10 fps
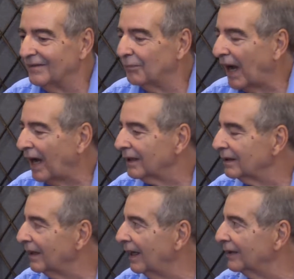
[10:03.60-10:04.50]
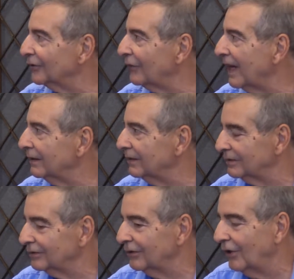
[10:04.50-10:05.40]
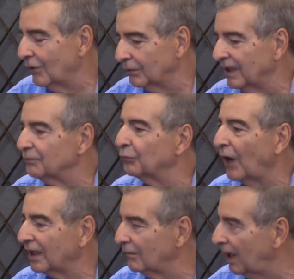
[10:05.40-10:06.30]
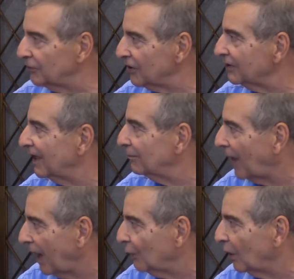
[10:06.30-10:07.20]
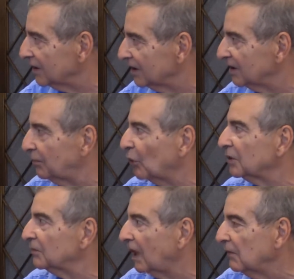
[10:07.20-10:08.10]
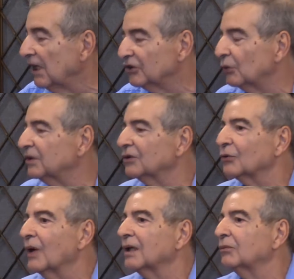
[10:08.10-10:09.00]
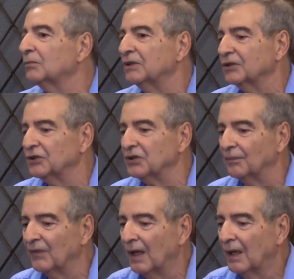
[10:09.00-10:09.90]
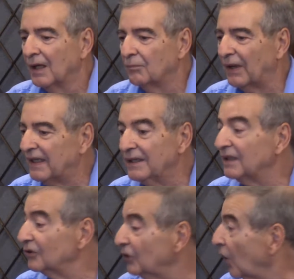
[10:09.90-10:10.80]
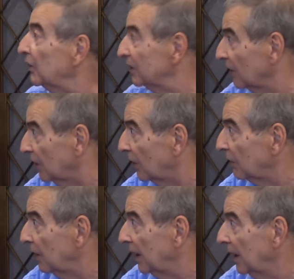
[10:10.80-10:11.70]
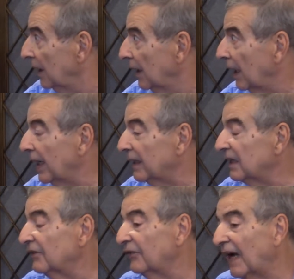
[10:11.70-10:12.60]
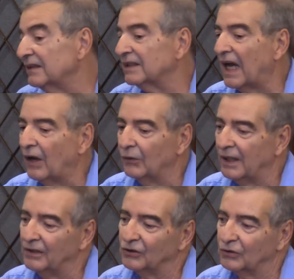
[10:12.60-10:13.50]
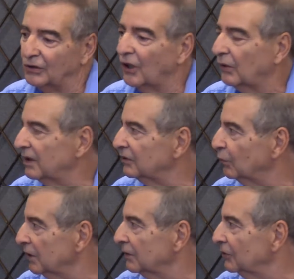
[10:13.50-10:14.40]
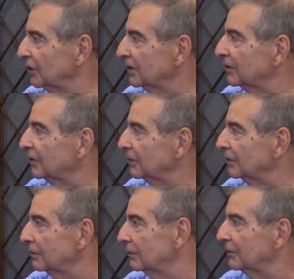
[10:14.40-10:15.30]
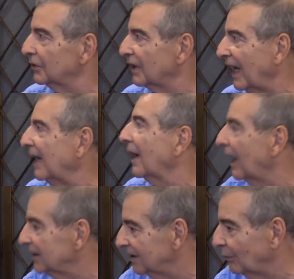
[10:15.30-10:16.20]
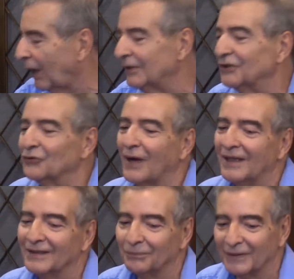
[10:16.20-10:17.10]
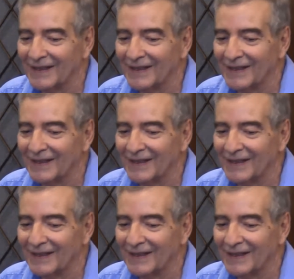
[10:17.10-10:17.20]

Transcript: of Bach and created this clone and brought him up just like Bach was, exposed him to. So he's an incredible musician, but he doesn't know he's a clone, and he finds out, and his world turns to chaos while he's trying to